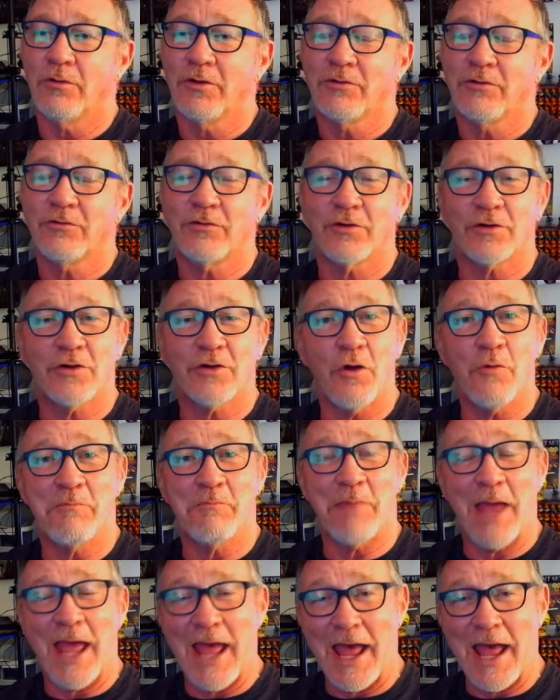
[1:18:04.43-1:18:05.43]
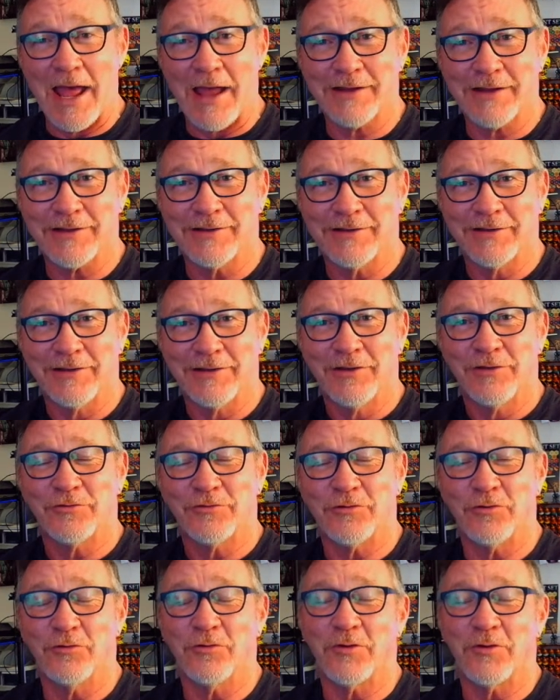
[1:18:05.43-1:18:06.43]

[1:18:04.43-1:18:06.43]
to go back to the